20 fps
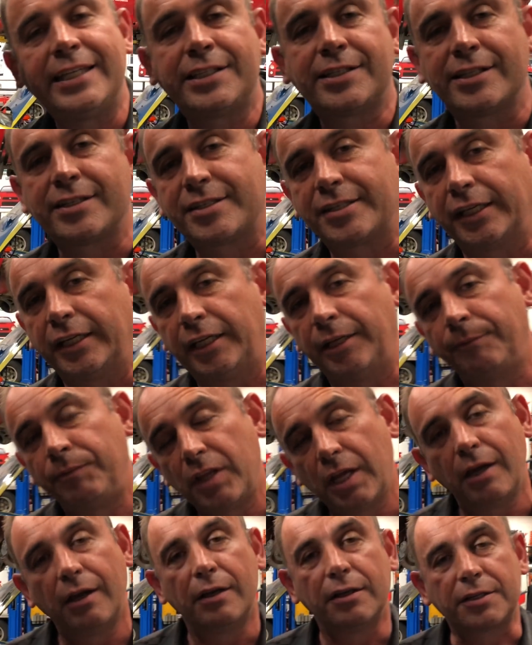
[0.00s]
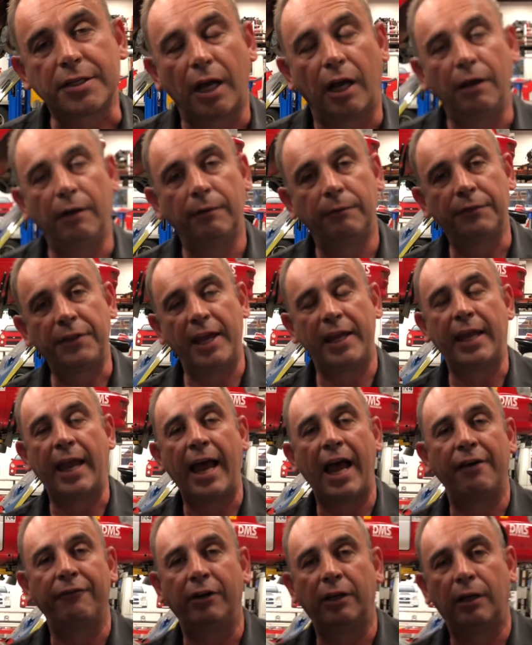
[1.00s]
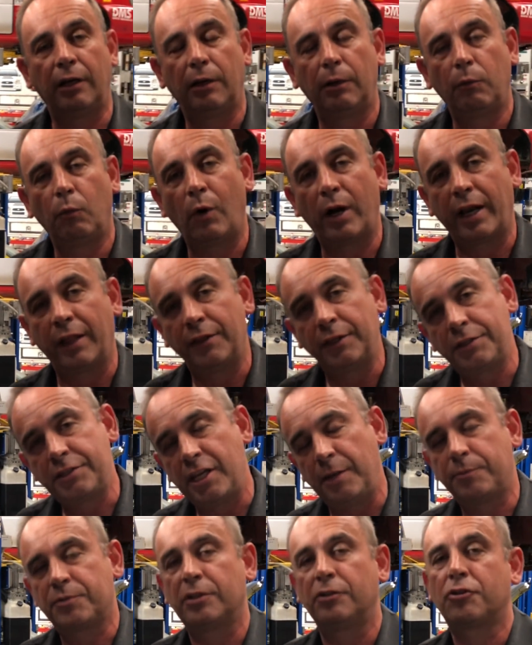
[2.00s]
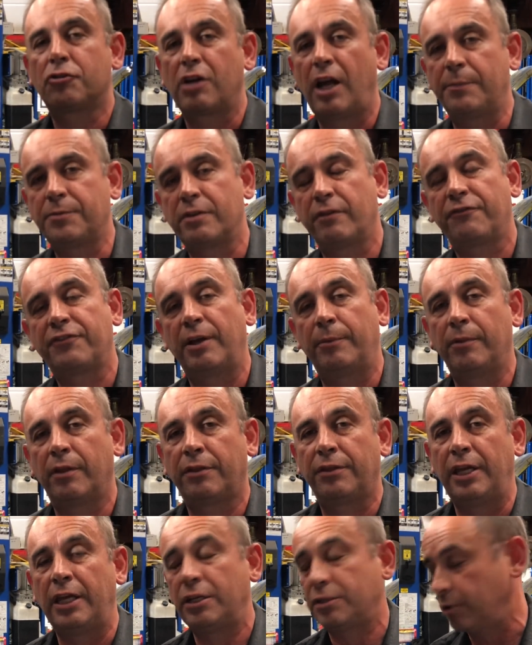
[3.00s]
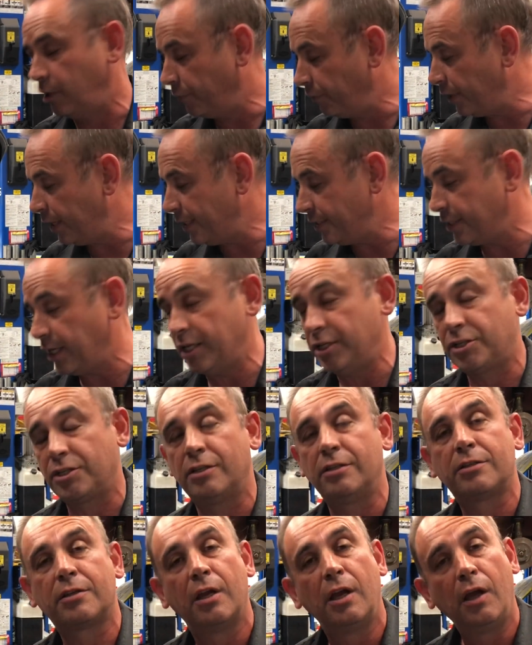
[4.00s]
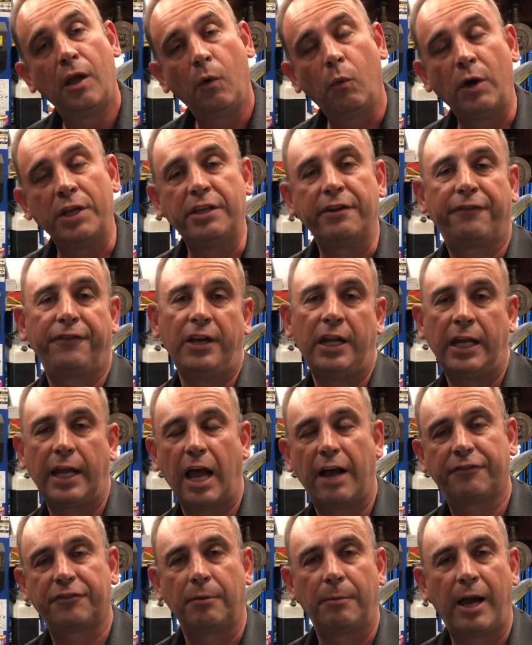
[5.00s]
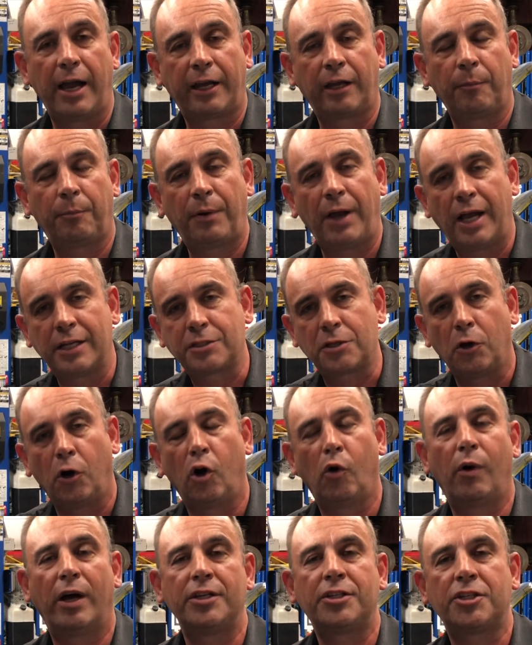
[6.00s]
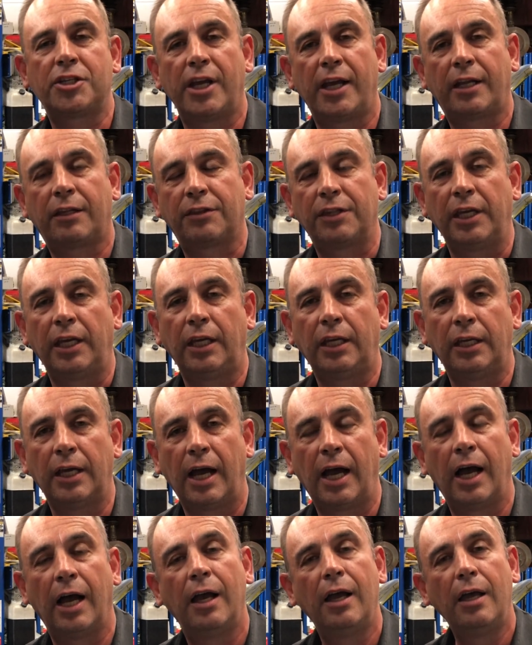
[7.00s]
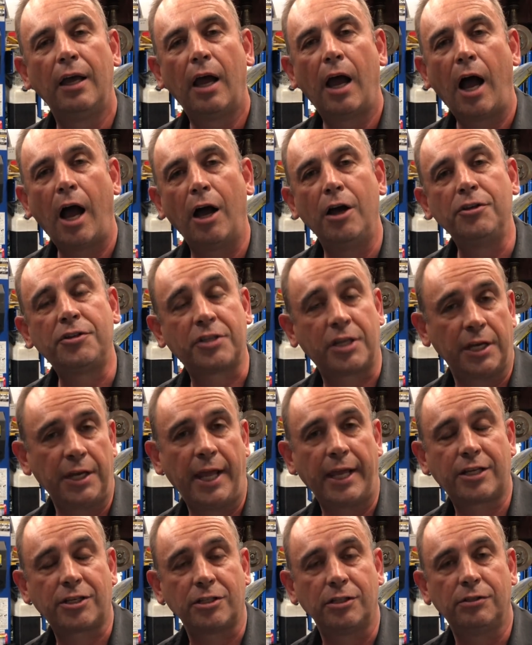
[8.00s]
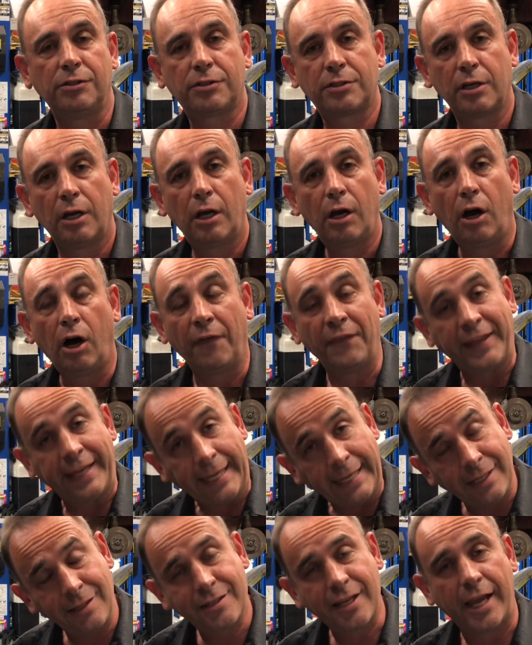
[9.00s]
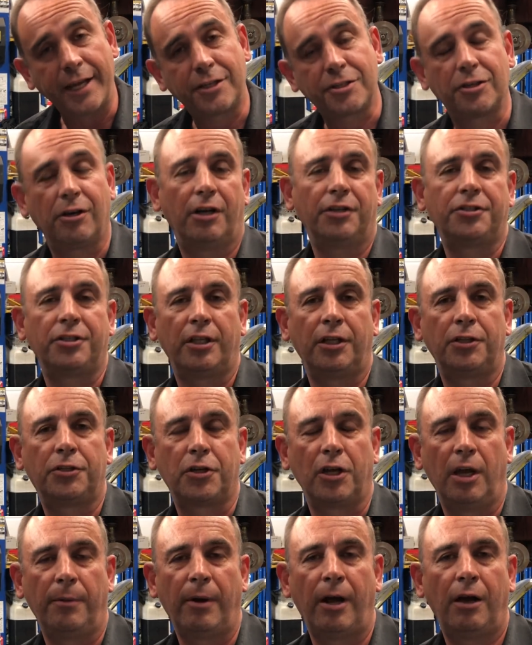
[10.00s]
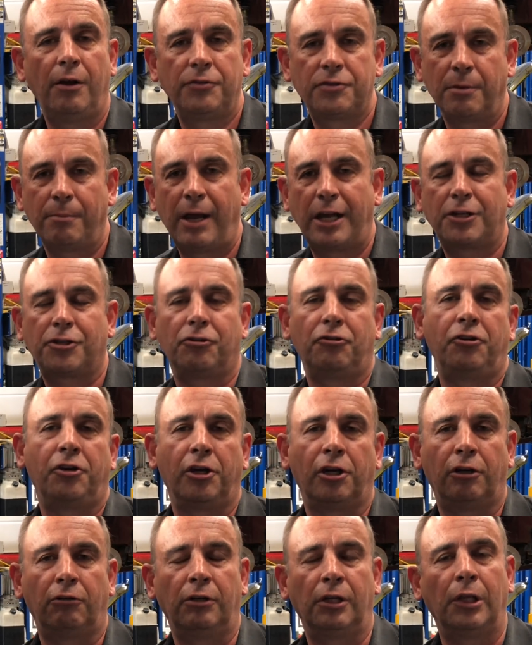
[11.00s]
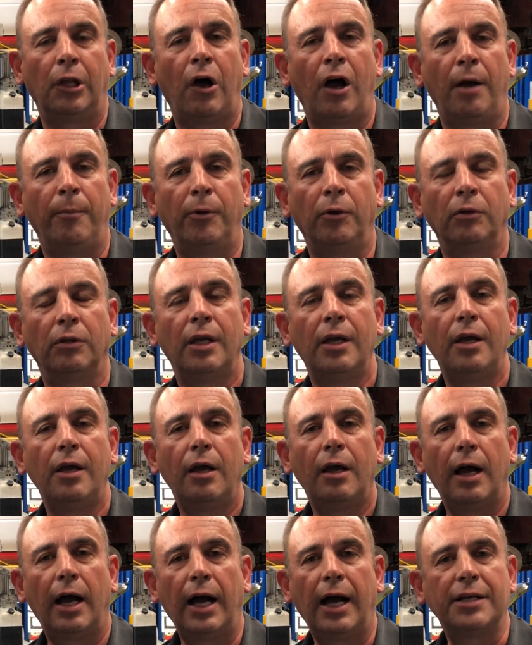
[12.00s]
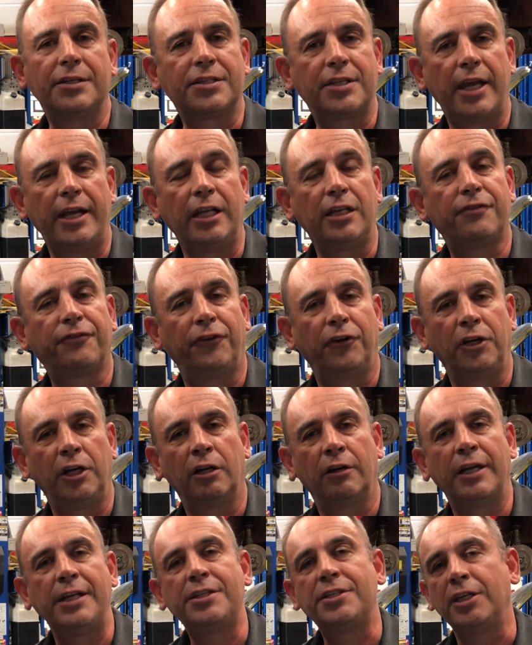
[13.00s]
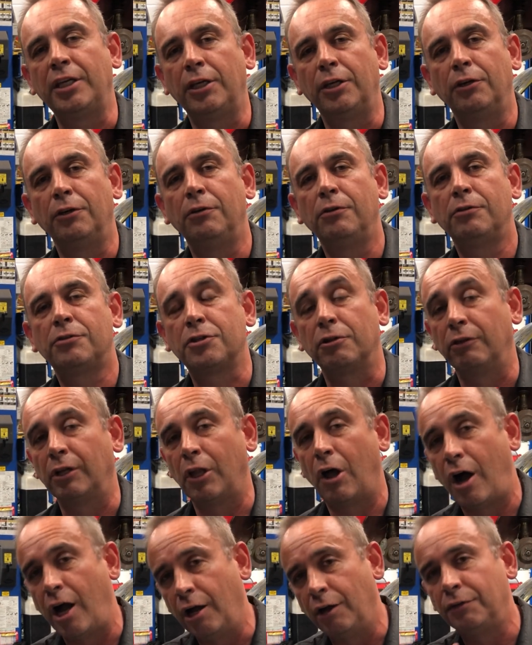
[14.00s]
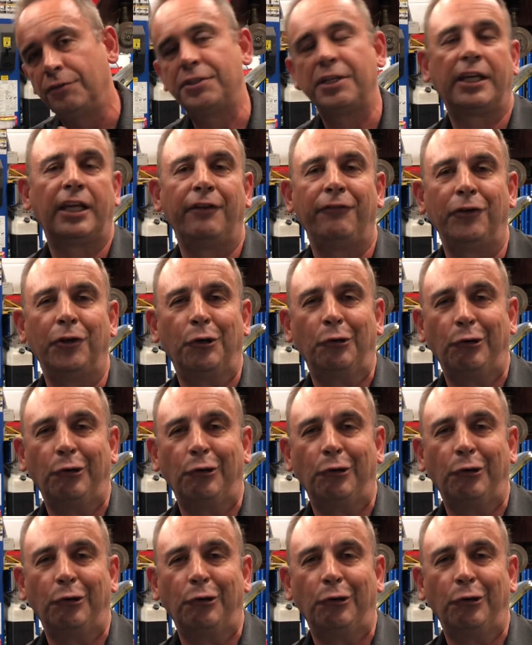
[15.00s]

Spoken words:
to see. So there you have it, one of the tips and traps of some of the things on these engines. When you're fitting aftermarket parts, always check the hose connections on the intake side to the turbo to make sure you've got a reliable settings for your ECU to rely on to give you a